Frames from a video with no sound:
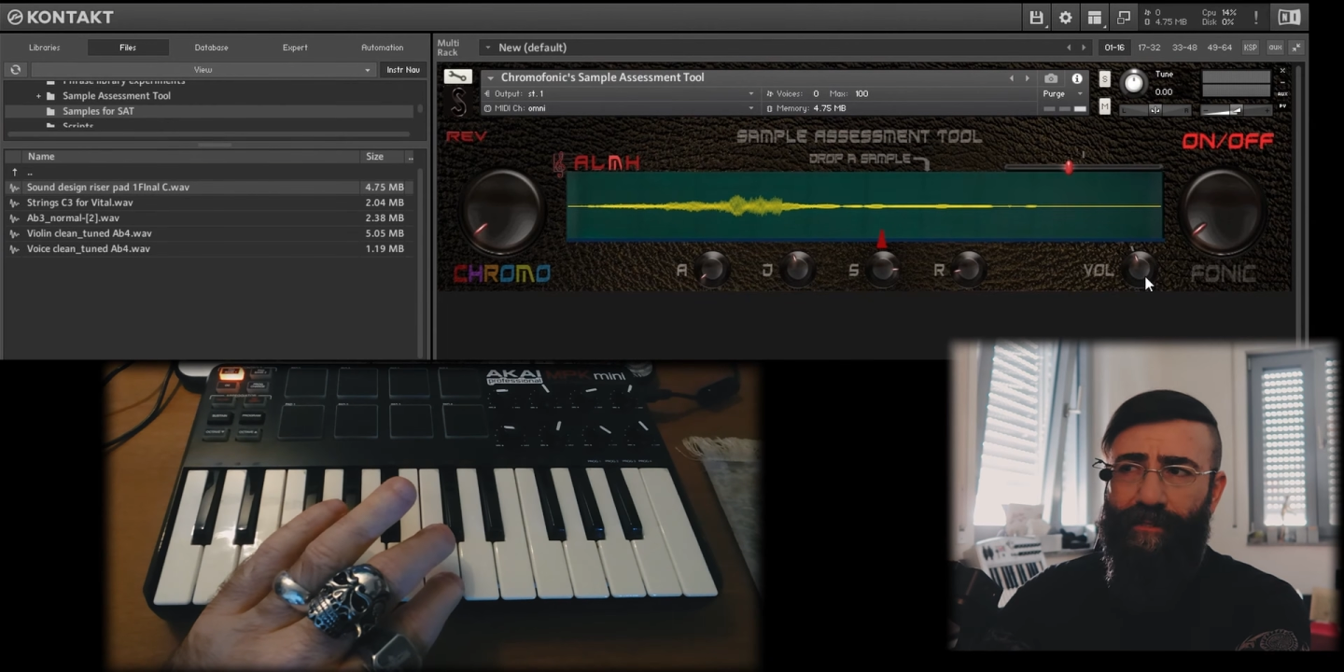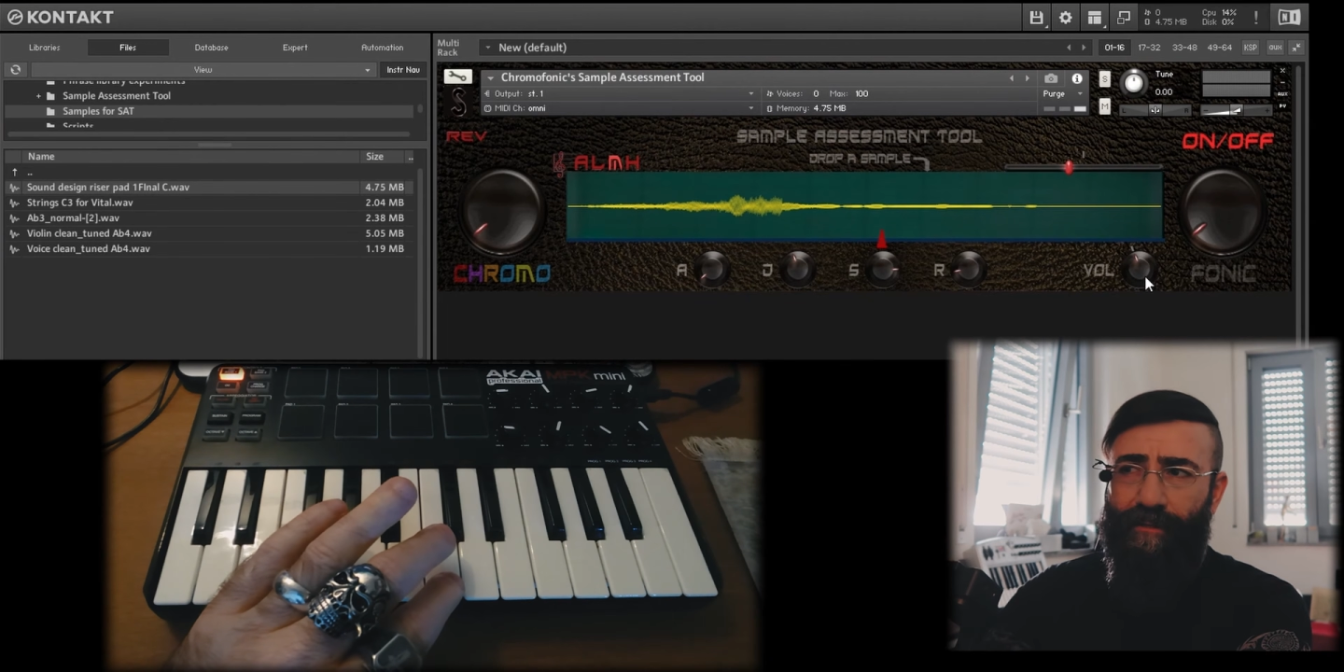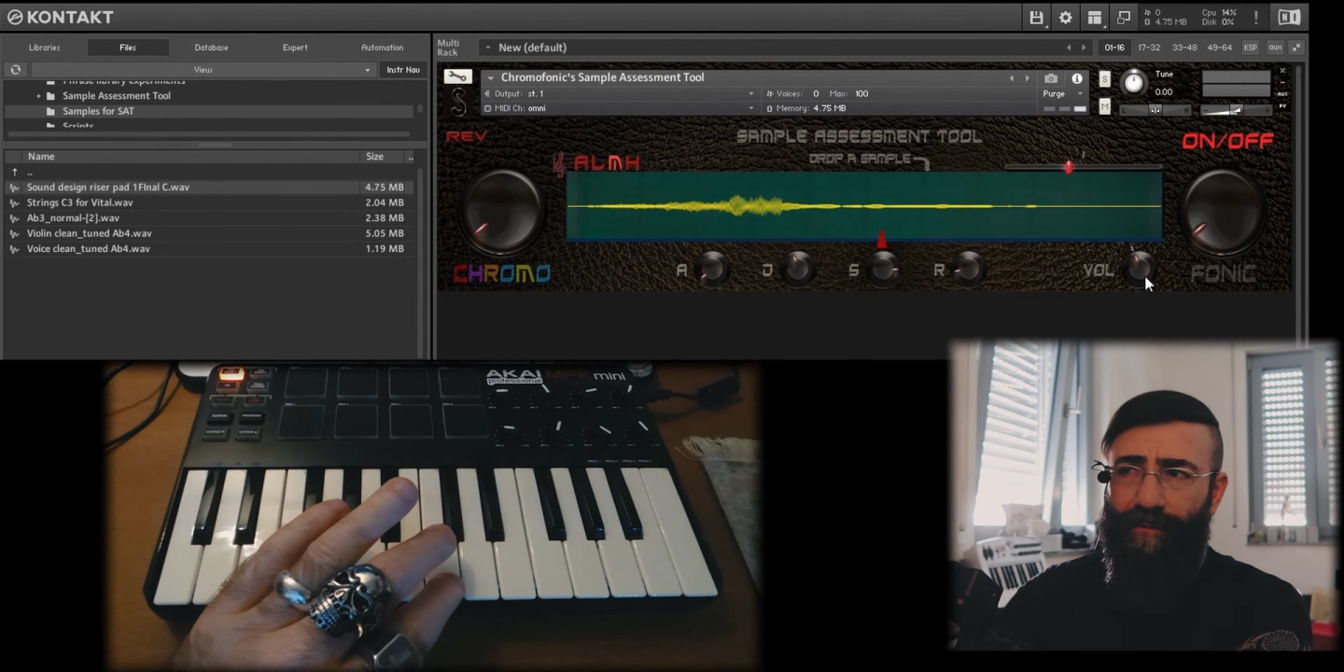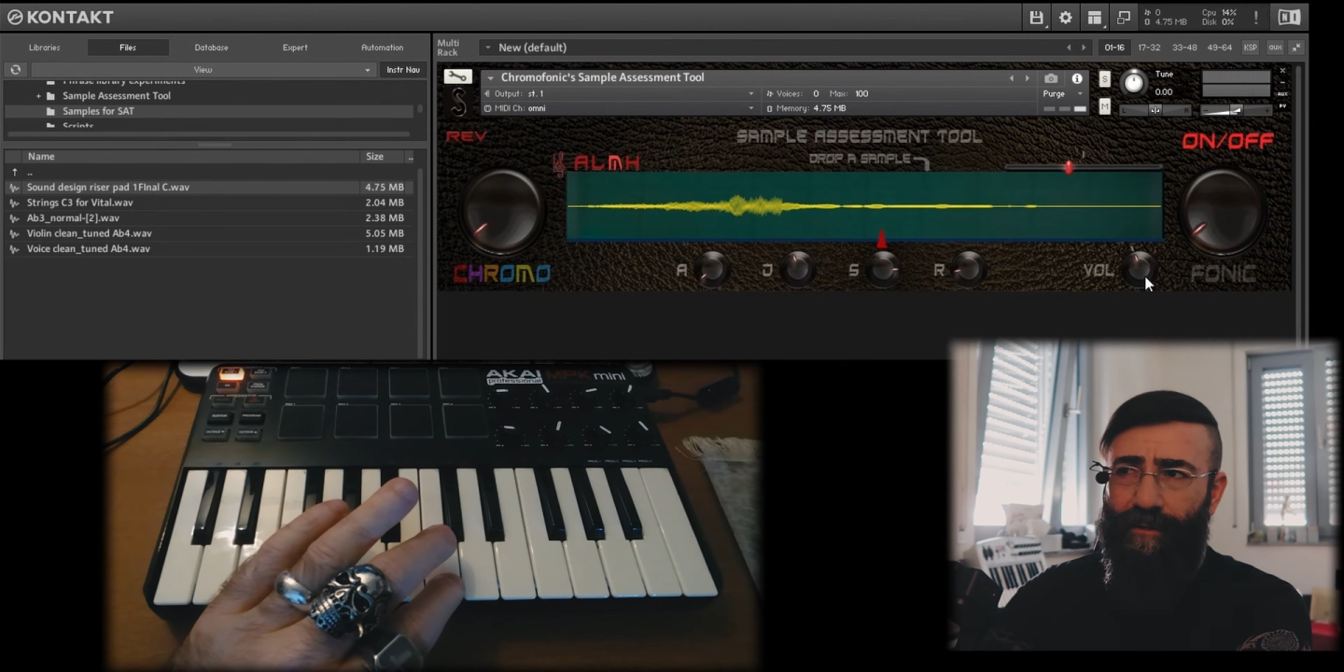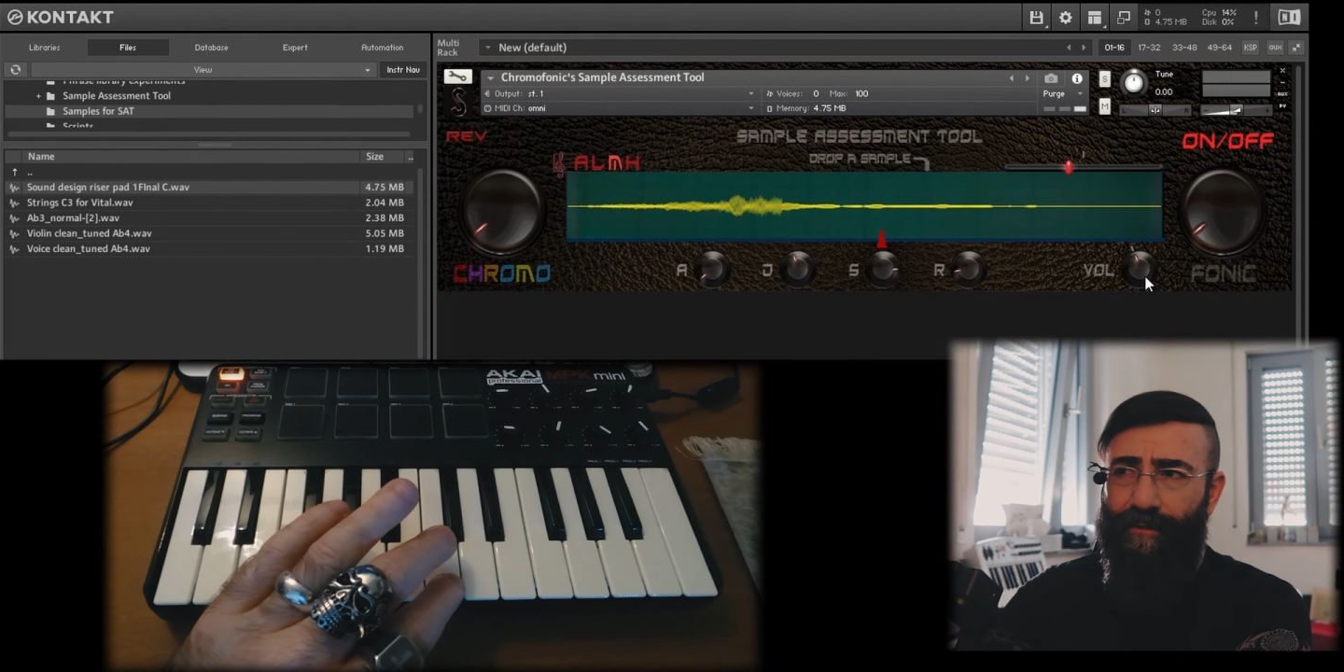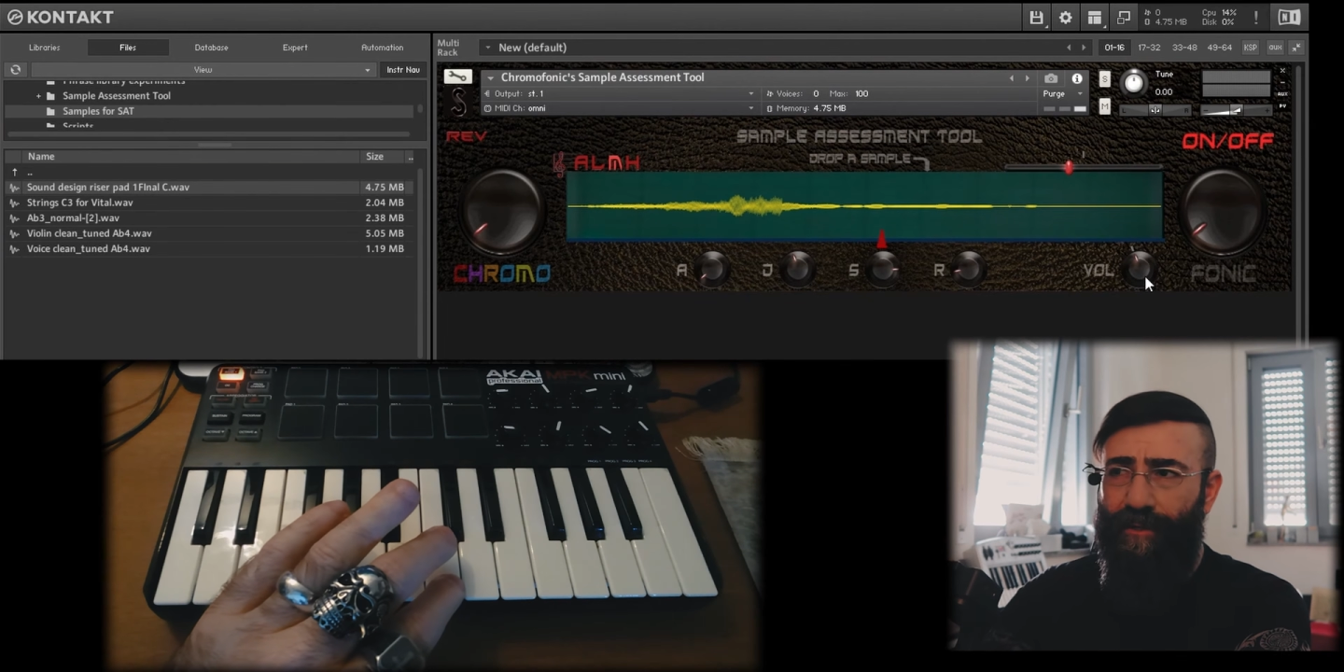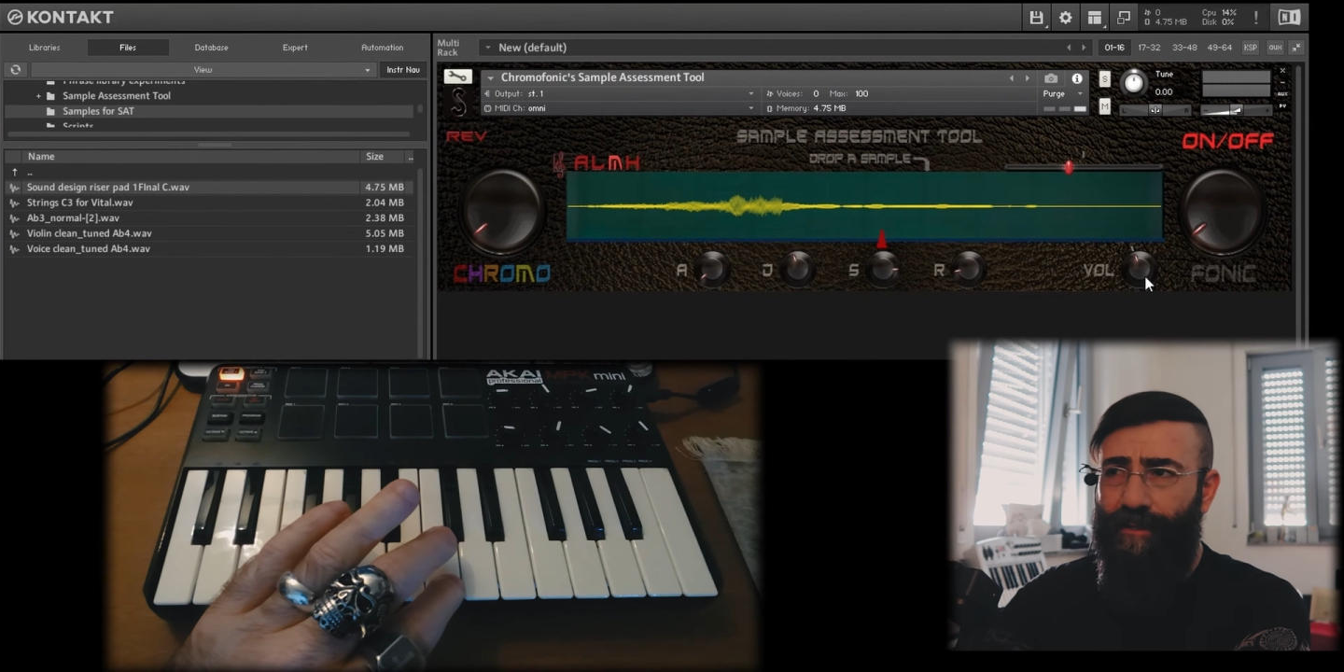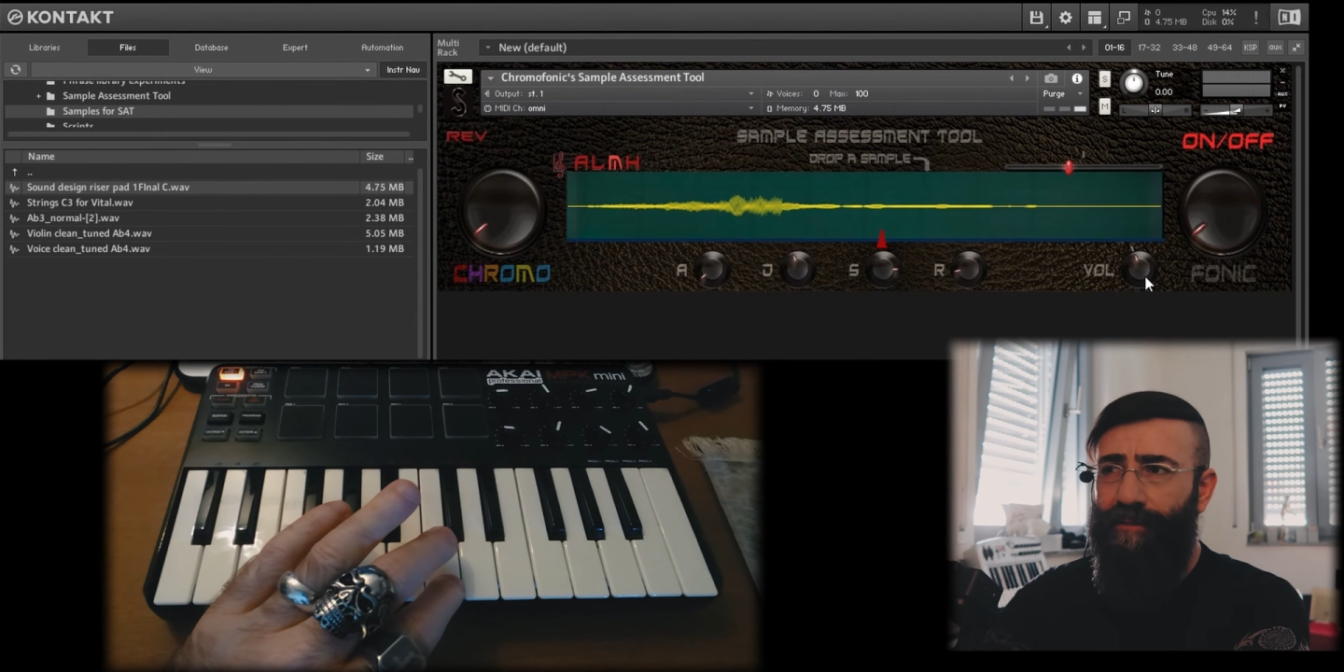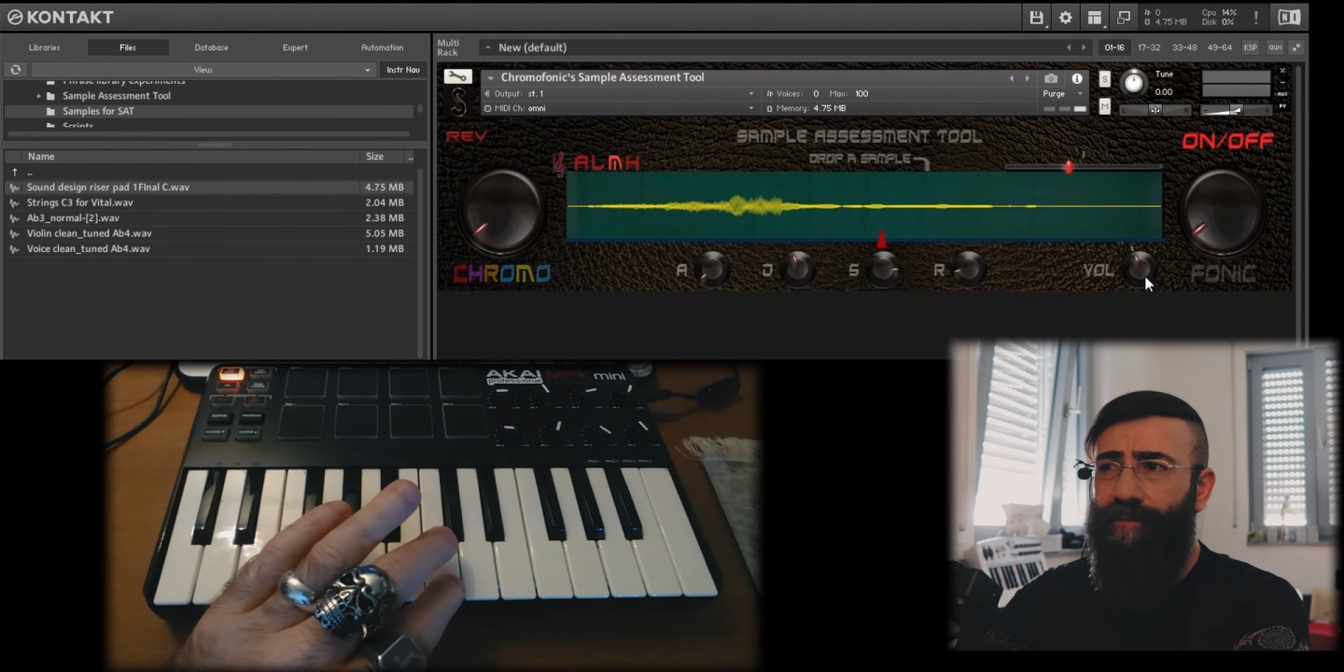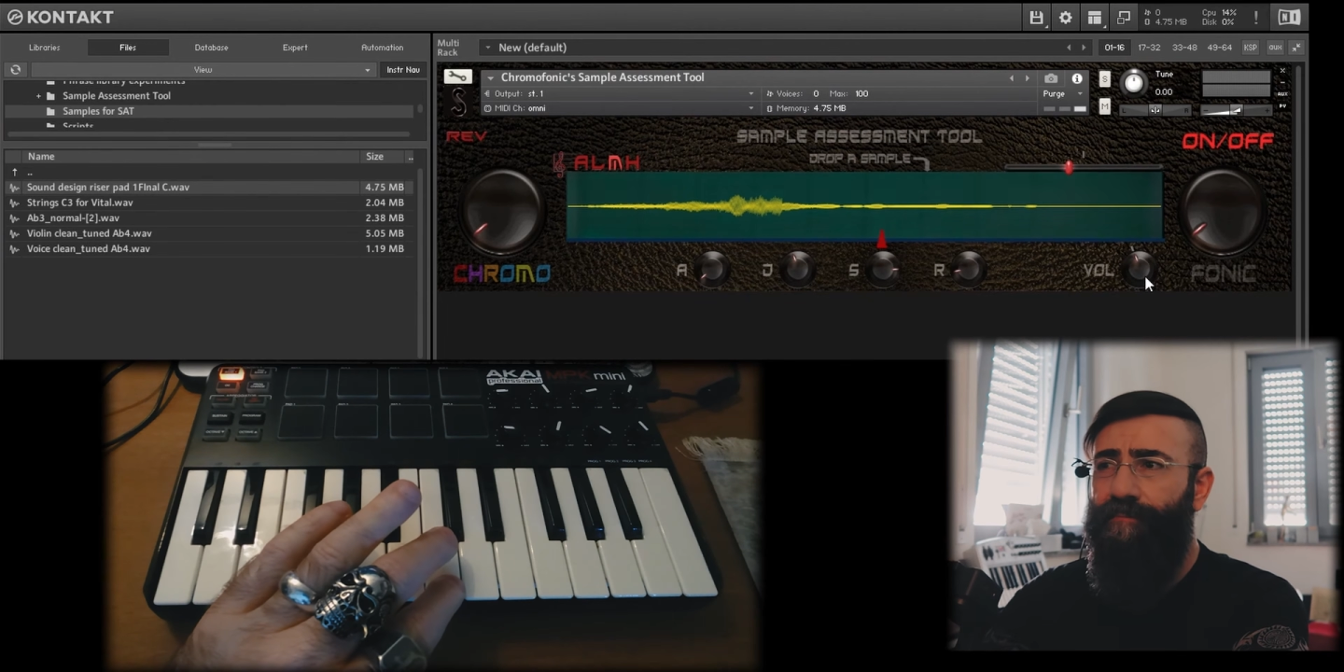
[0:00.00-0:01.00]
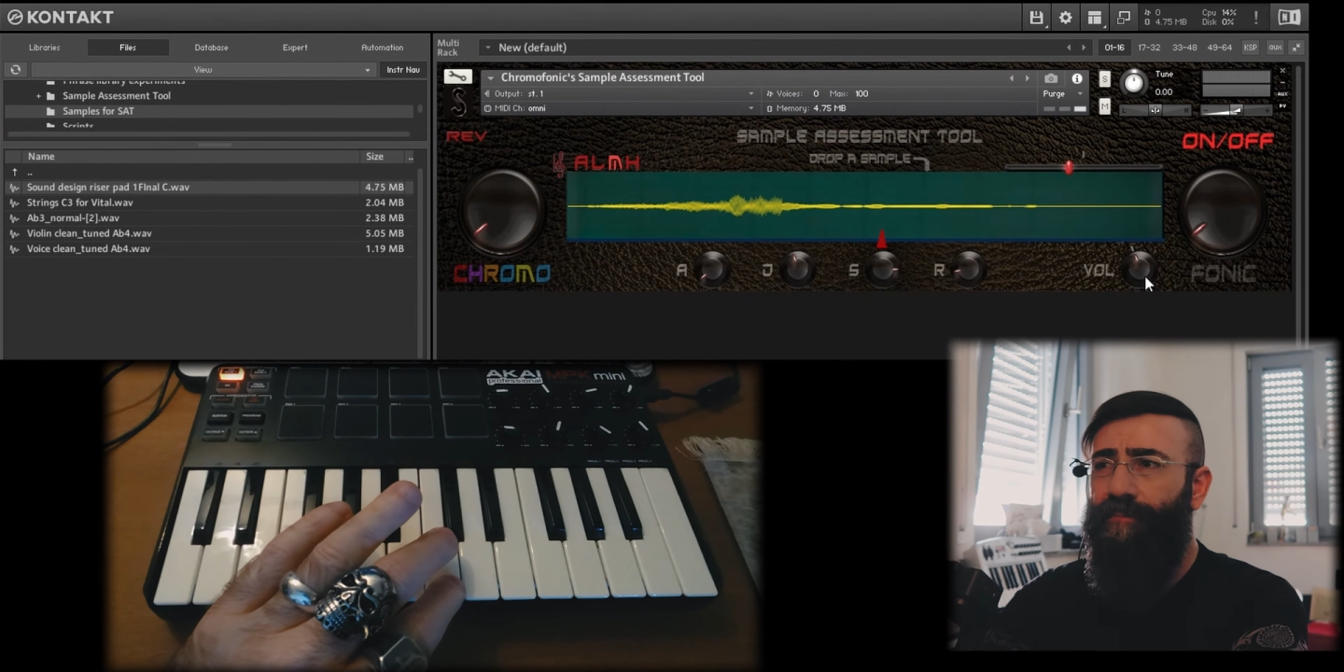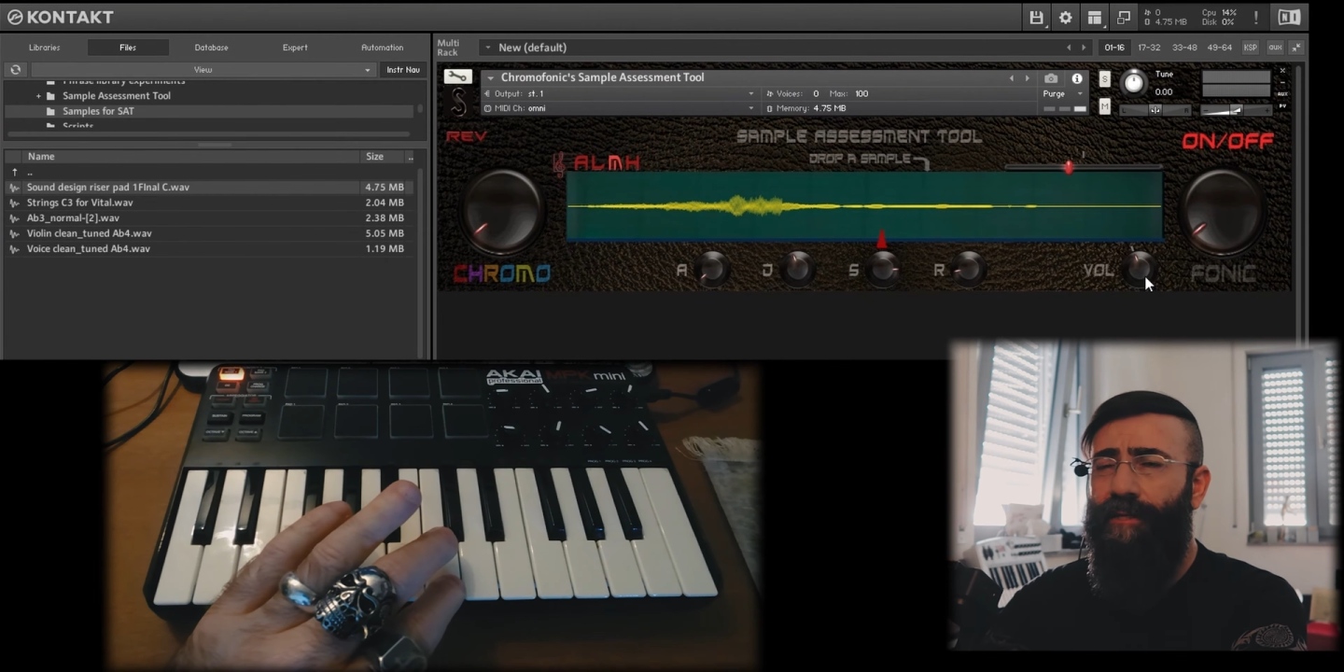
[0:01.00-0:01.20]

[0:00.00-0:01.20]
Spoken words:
several things.